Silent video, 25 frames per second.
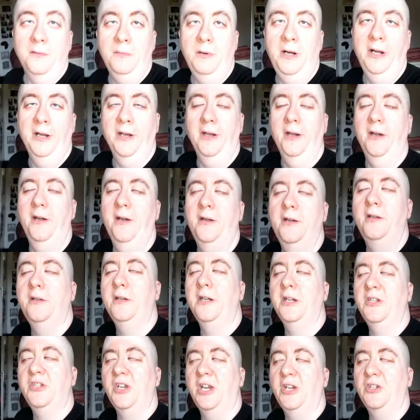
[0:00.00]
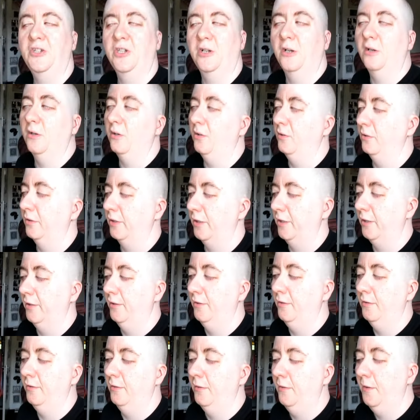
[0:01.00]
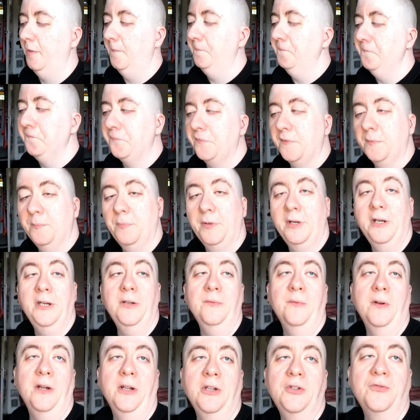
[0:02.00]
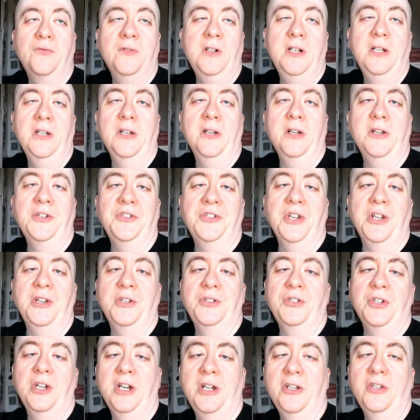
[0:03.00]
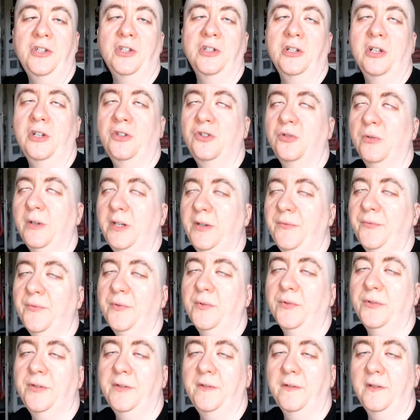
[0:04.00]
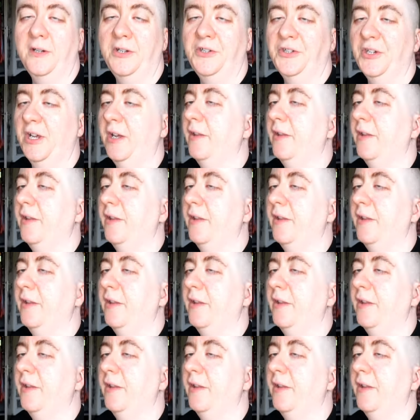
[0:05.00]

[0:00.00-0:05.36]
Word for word: man it takes a lot longer but anyway it's really nice outside it's like 24 degrees